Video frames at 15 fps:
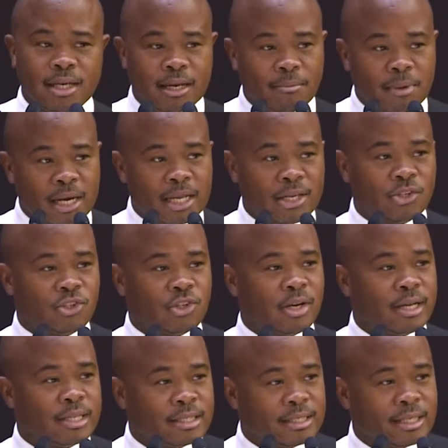and Malaysia
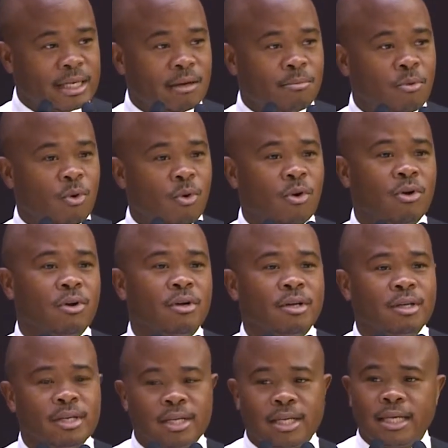and Singapore,
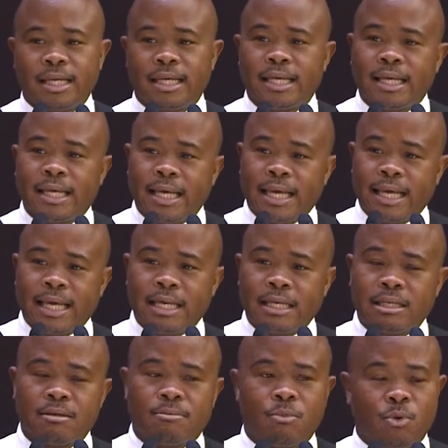
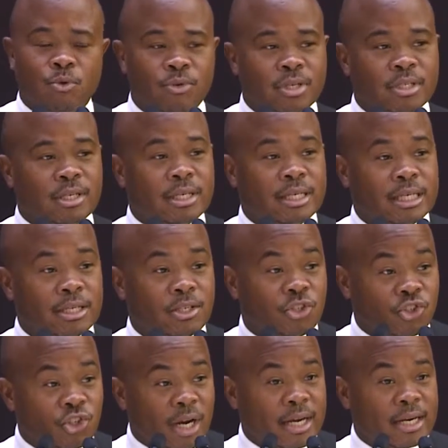and more recently,
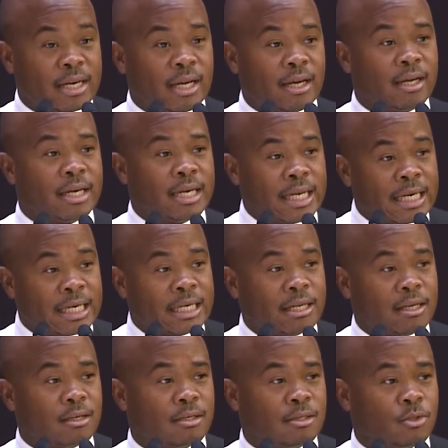China and
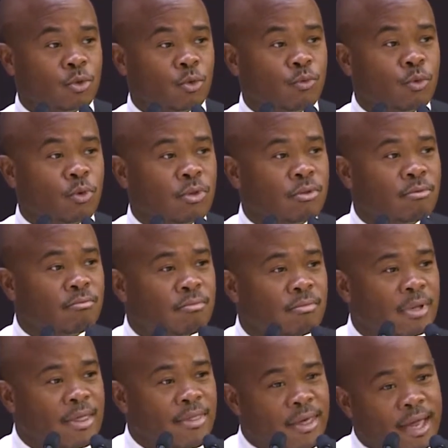India and so forth.
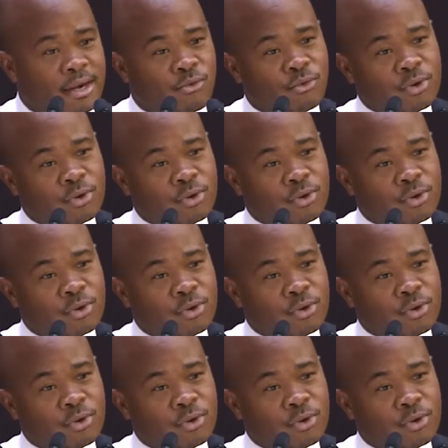And that